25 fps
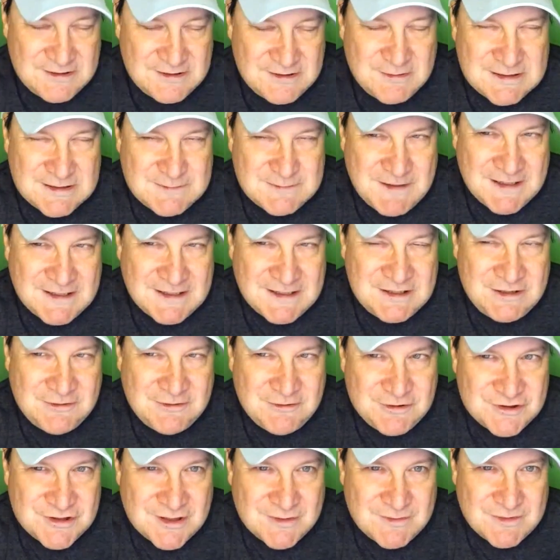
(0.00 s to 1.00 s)
expect
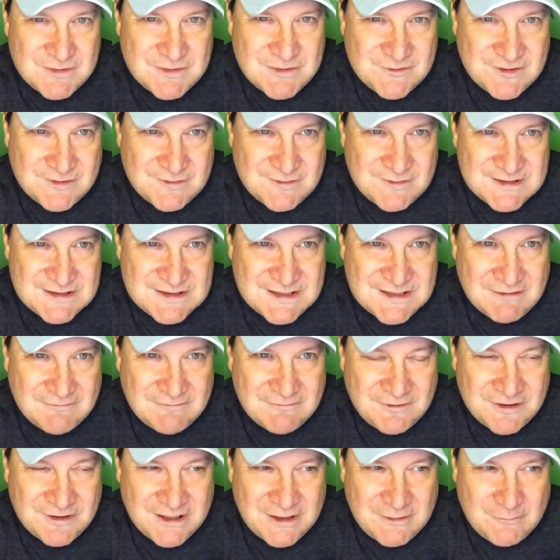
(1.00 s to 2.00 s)
huge numbers from him is not
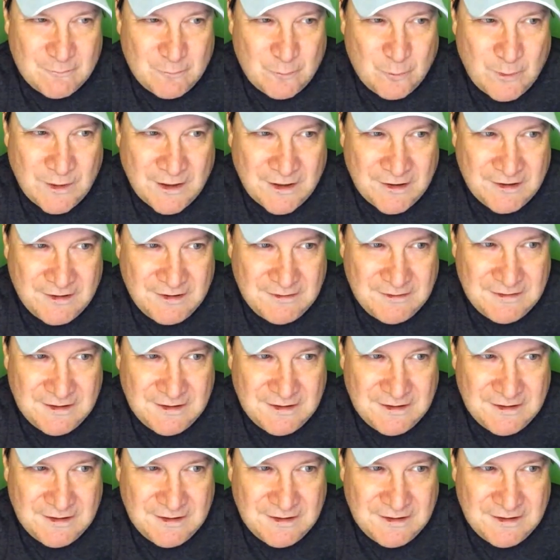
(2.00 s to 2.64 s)
really where